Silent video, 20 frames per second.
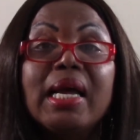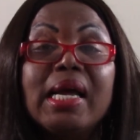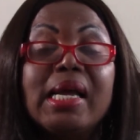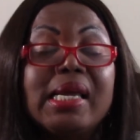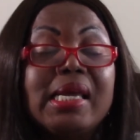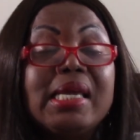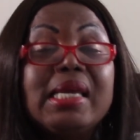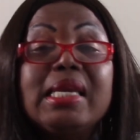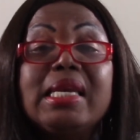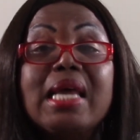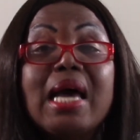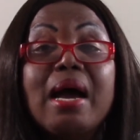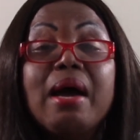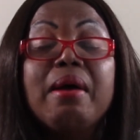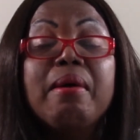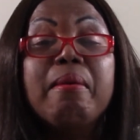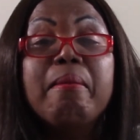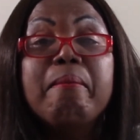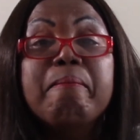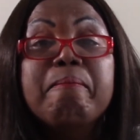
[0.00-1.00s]
either
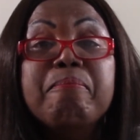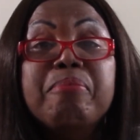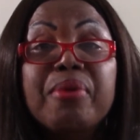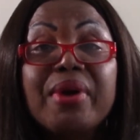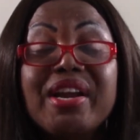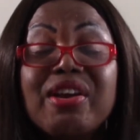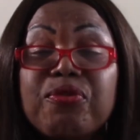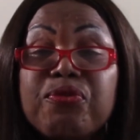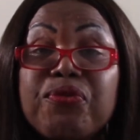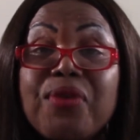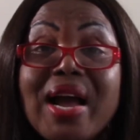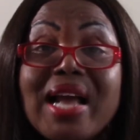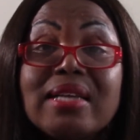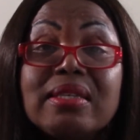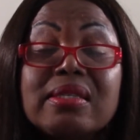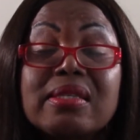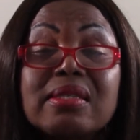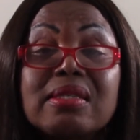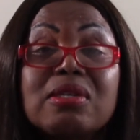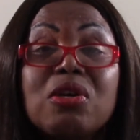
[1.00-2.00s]

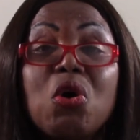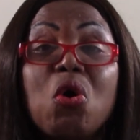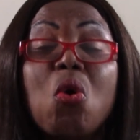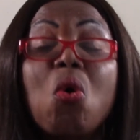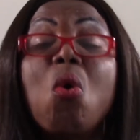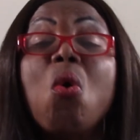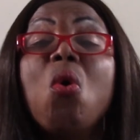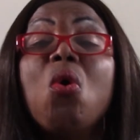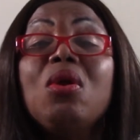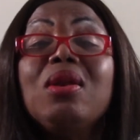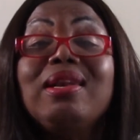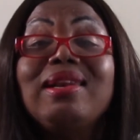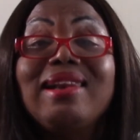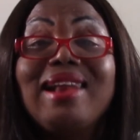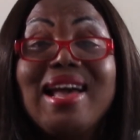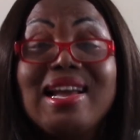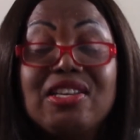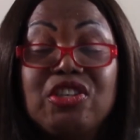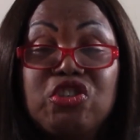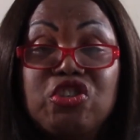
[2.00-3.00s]
breakfast or
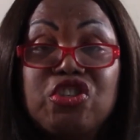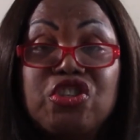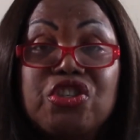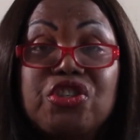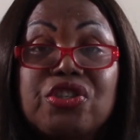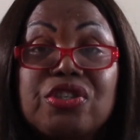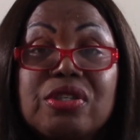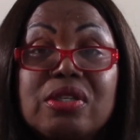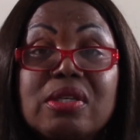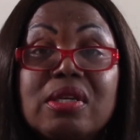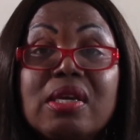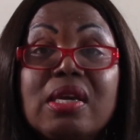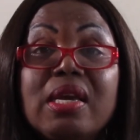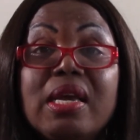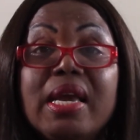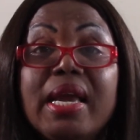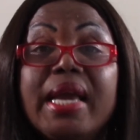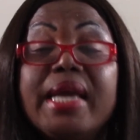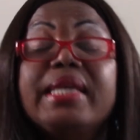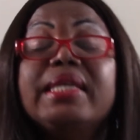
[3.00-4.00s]
lunch.
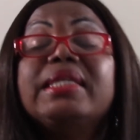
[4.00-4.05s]
And